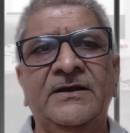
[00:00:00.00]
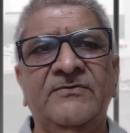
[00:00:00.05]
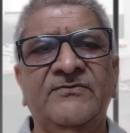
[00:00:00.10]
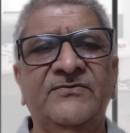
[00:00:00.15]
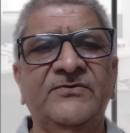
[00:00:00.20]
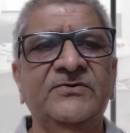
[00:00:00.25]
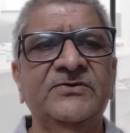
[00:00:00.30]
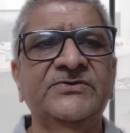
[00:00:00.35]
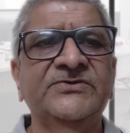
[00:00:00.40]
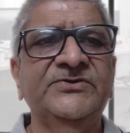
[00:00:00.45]

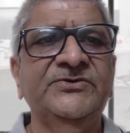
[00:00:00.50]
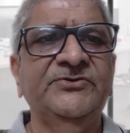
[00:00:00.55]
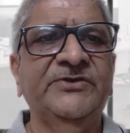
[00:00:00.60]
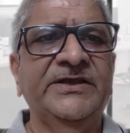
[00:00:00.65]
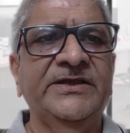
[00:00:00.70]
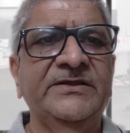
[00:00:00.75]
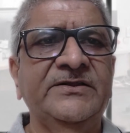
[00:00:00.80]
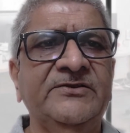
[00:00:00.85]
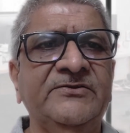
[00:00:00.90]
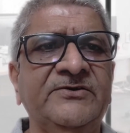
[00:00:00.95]
Of course, you
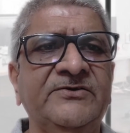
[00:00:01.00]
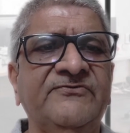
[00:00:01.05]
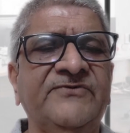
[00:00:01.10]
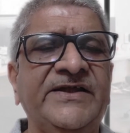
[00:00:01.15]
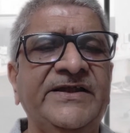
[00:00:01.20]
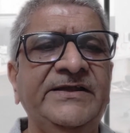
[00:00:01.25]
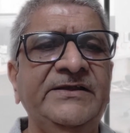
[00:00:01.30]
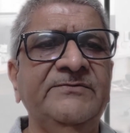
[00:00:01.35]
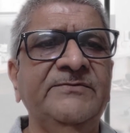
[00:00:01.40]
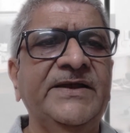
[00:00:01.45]
can
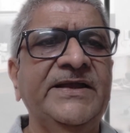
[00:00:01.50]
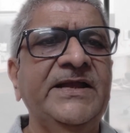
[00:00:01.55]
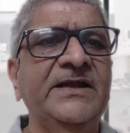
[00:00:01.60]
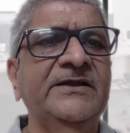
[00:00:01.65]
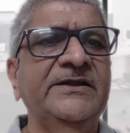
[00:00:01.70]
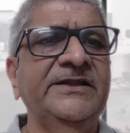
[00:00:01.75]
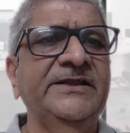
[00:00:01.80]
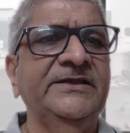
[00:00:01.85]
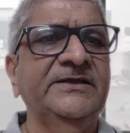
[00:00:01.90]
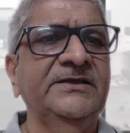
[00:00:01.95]
find my
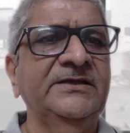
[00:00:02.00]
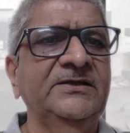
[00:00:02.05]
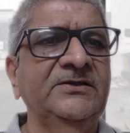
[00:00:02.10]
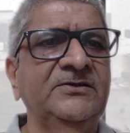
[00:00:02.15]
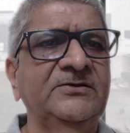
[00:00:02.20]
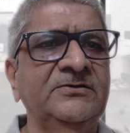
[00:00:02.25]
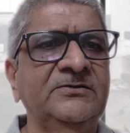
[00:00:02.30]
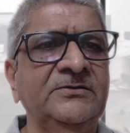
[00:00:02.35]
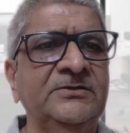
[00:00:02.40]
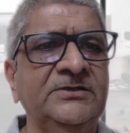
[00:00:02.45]

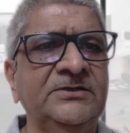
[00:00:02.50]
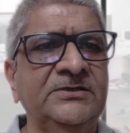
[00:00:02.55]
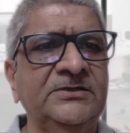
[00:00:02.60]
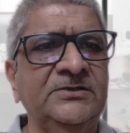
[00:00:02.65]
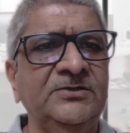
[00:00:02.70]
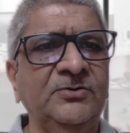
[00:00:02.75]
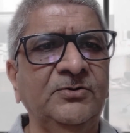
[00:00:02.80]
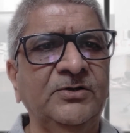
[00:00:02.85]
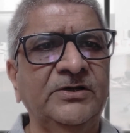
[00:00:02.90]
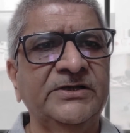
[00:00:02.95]
article on
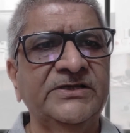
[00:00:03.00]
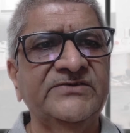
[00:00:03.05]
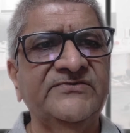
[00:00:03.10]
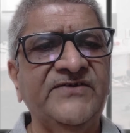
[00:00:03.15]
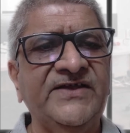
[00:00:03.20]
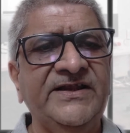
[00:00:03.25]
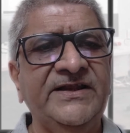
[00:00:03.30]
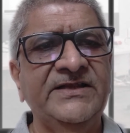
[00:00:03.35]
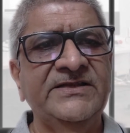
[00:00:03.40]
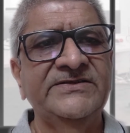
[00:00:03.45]
Rurash
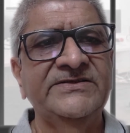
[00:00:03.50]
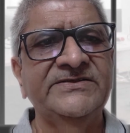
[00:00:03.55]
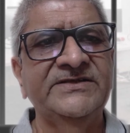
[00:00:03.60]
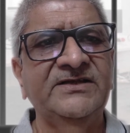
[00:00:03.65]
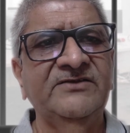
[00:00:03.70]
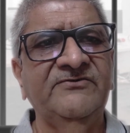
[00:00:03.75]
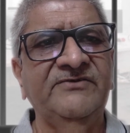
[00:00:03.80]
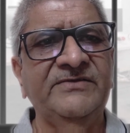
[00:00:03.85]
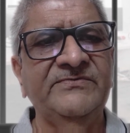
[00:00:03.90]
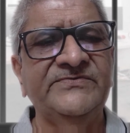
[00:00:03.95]

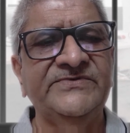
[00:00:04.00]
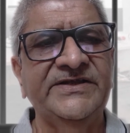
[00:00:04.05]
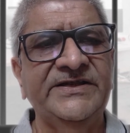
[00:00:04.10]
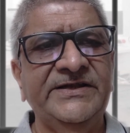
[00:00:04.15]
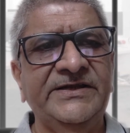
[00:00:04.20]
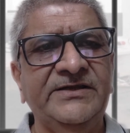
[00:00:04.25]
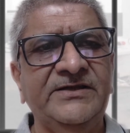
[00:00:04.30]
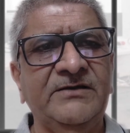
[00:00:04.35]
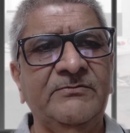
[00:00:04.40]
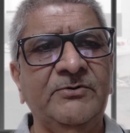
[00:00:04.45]
Financial
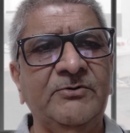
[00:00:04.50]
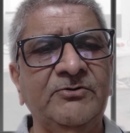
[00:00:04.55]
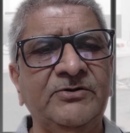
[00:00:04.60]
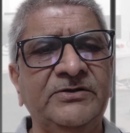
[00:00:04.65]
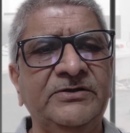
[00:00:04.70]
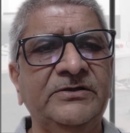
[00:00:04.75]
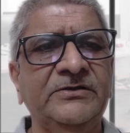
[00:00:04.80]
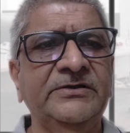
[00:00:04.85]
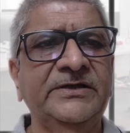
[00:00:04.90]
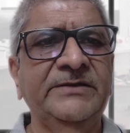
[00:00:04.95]
website
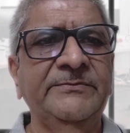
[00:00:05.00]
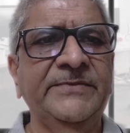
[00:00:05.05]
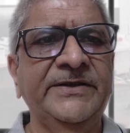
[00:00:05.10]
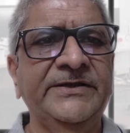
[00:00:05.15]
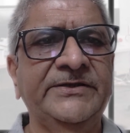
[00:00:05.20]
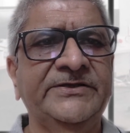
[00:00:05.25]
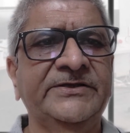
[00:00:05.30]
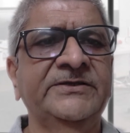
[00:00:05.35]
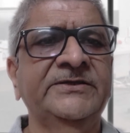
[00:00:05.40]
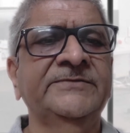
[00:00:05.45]
about
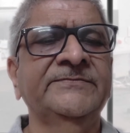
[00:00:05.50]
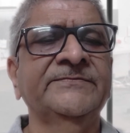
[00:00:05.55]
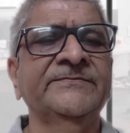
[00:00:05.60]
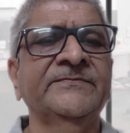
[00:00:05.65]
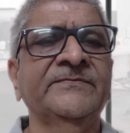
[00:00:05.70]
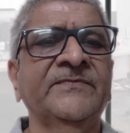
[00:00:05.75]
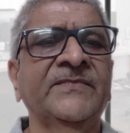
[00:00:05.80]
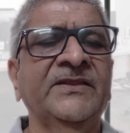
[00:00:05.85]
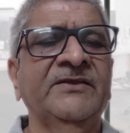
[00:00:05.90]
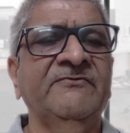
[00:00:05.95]
Demat,
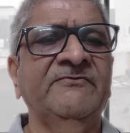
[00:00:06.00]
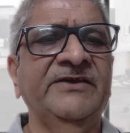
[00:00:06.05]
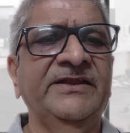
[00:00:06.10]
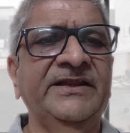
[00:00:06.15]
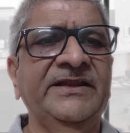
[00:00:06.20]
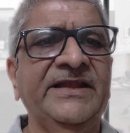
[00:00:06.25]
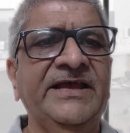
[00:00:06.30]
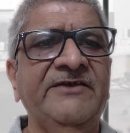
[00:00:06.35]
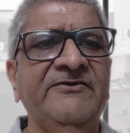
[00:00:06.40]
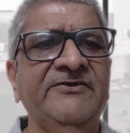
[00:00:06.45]

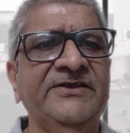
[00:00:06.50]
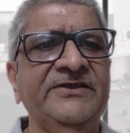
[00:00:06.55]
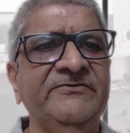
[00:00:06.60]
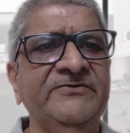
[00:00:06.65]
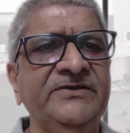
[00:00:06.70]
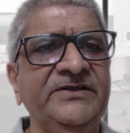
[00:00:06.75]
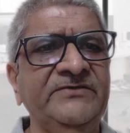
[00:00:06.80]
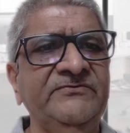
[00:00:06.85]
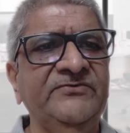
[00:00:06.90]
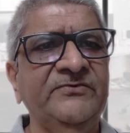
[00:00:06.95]
wherein I have
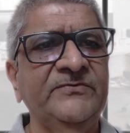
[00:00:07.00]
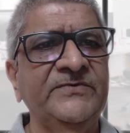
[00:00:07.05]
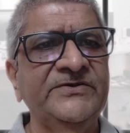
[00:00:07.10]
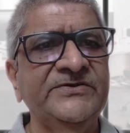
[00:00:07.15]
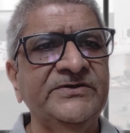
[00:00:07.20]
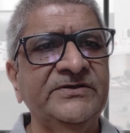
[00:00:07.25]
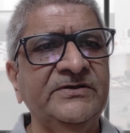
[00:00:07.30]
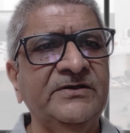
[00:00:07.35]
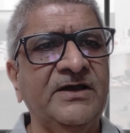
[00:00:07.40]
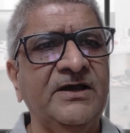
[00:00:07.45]
given
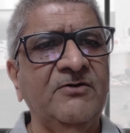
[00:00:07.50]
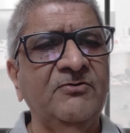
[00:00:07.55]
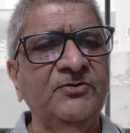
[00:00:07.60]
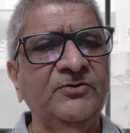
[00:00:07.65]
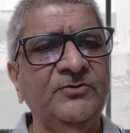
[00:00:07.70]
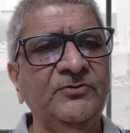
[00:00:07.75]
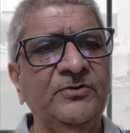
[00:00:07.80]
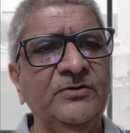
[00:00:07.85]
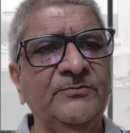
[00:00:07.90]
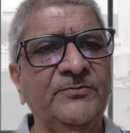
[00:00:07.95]
information how
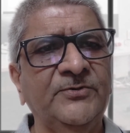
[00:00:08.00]
to